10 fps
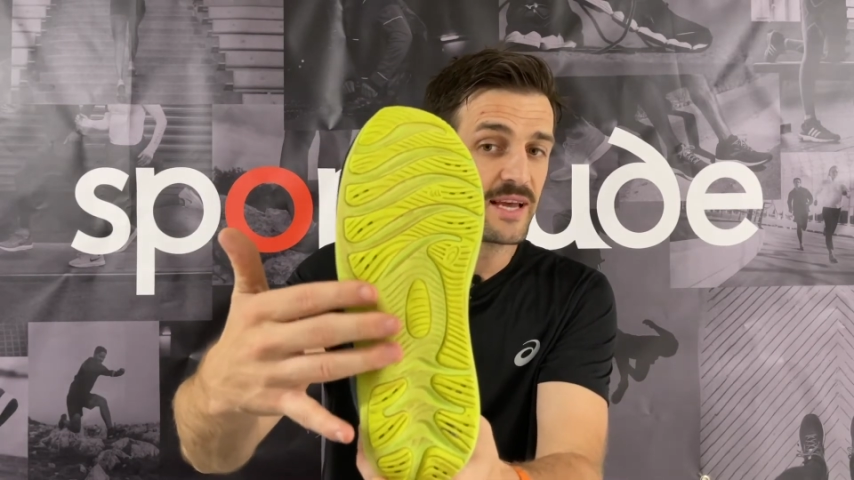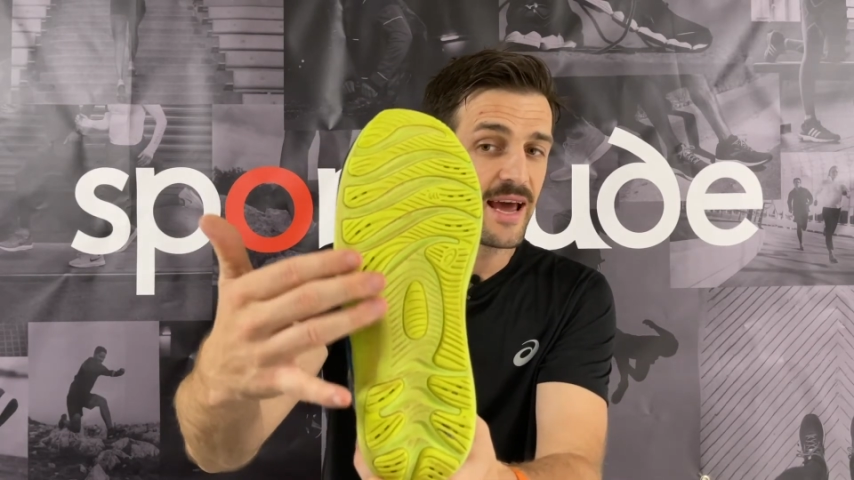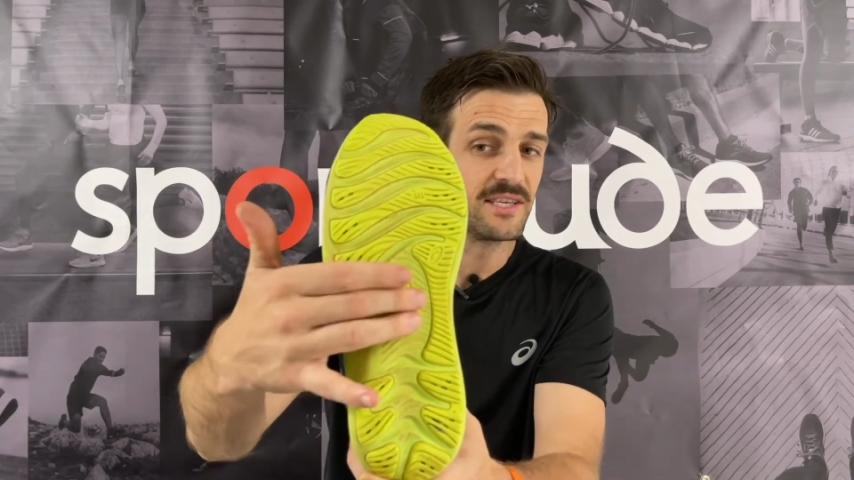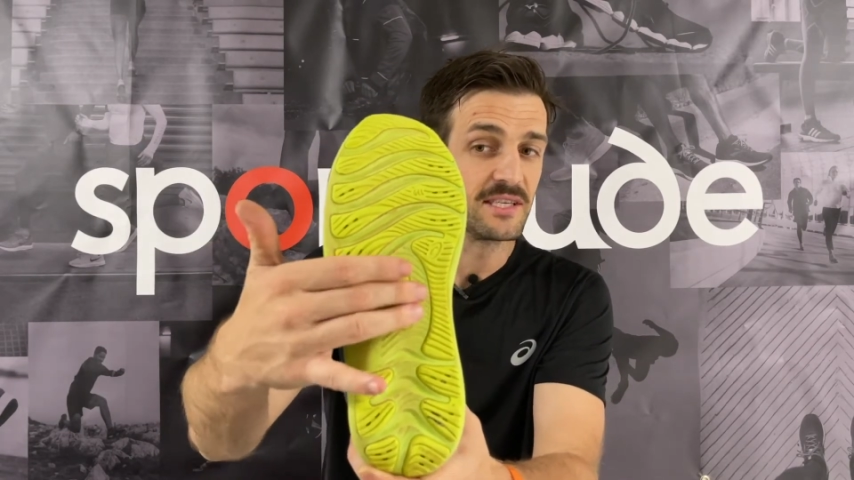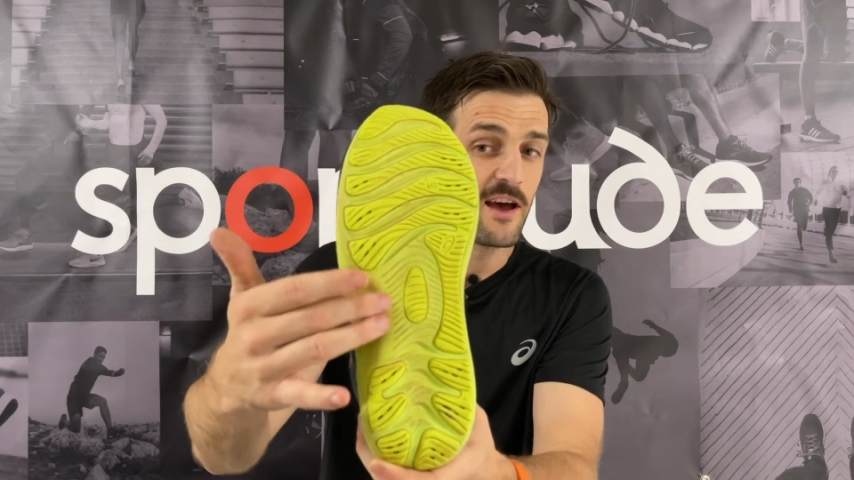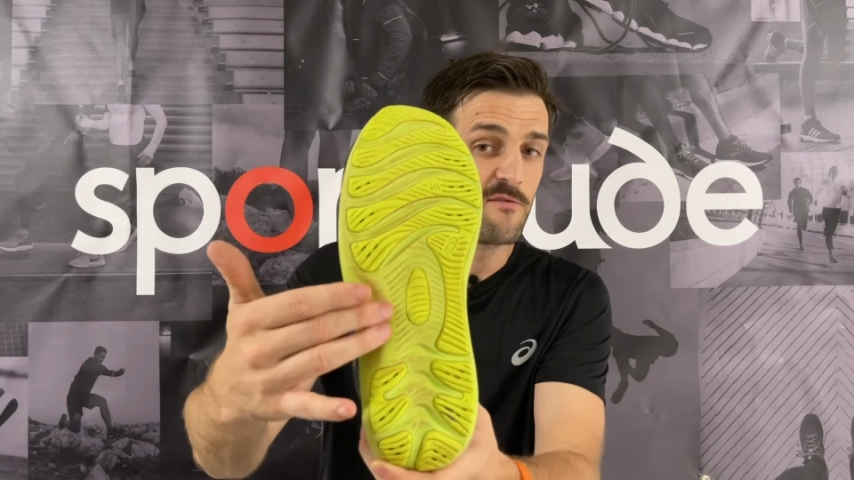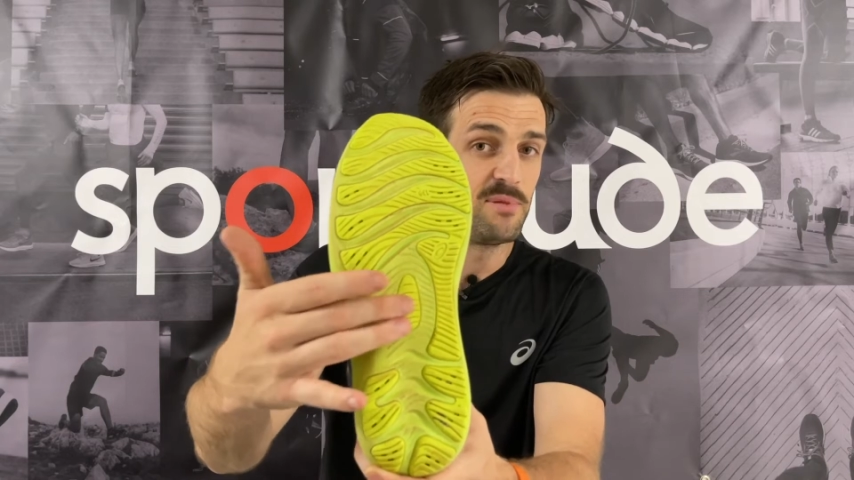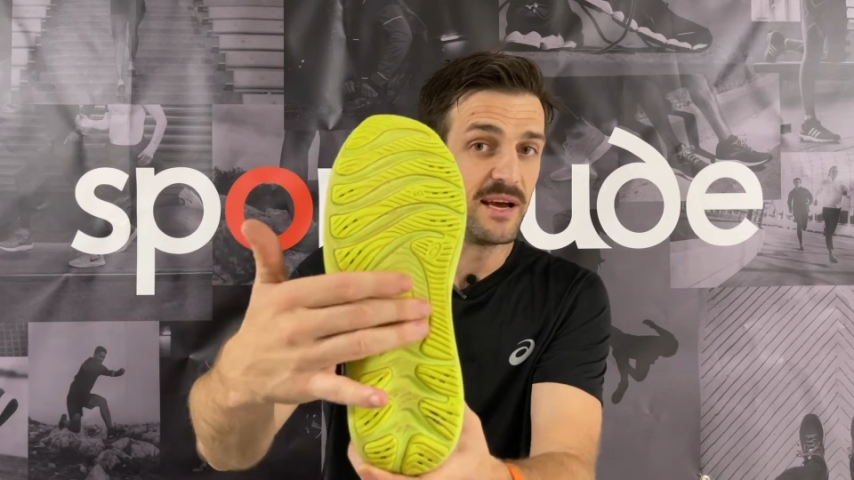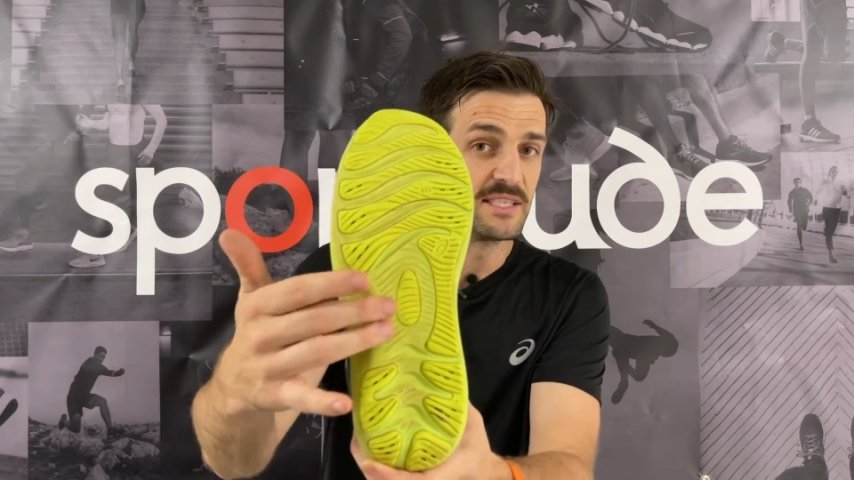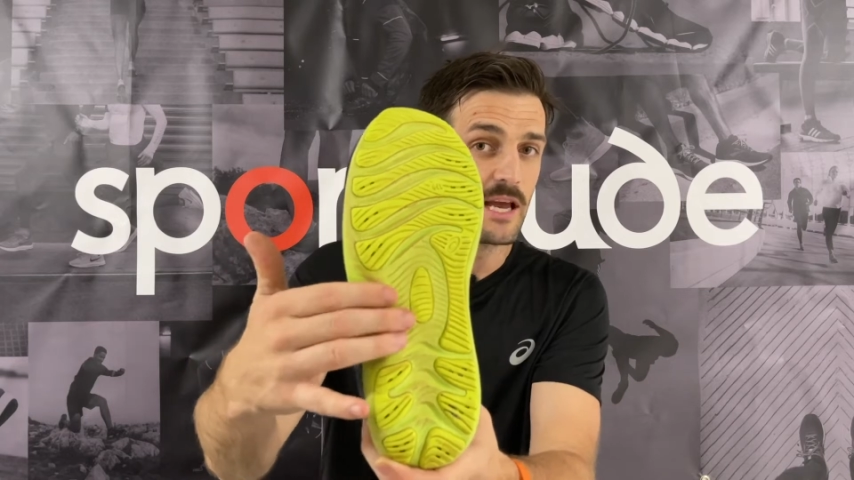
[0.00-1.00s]
So Asics have
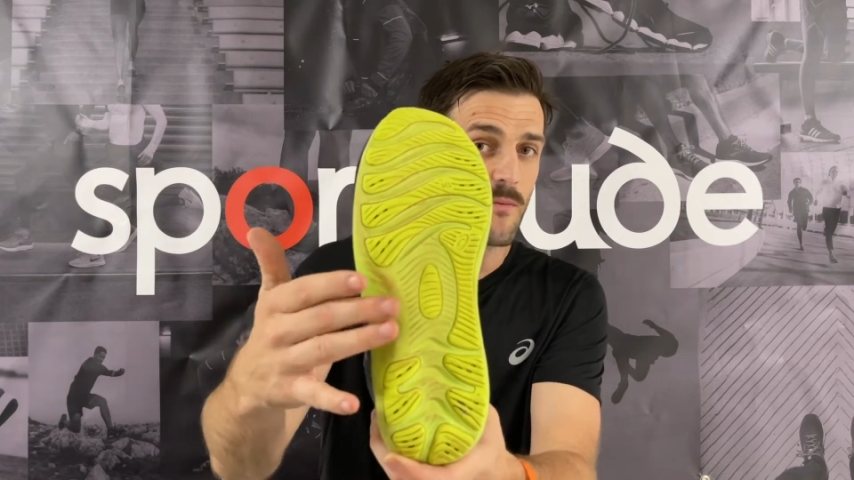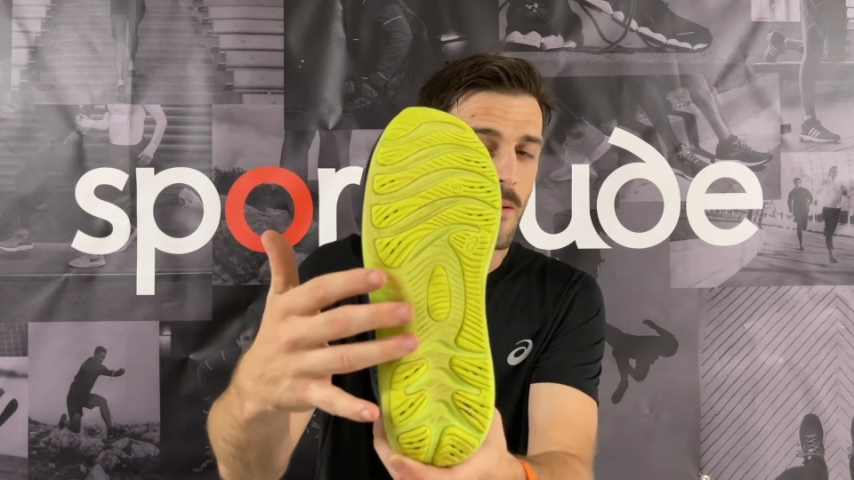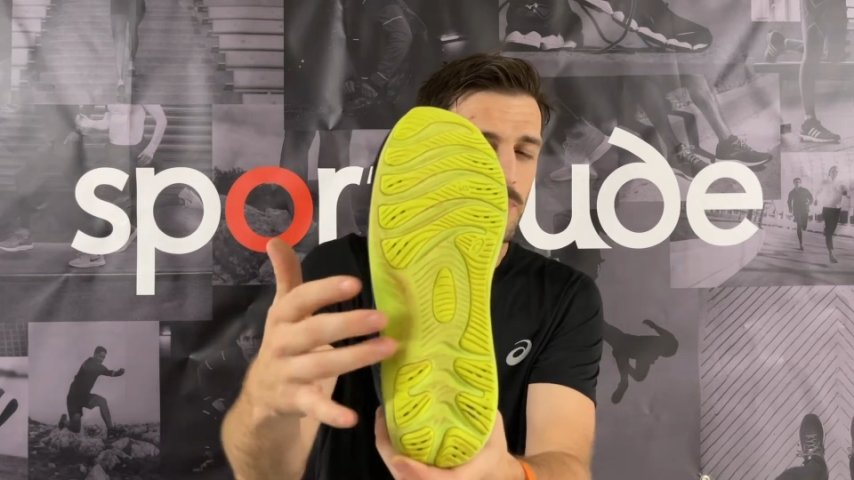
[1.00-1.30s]
placed that rubber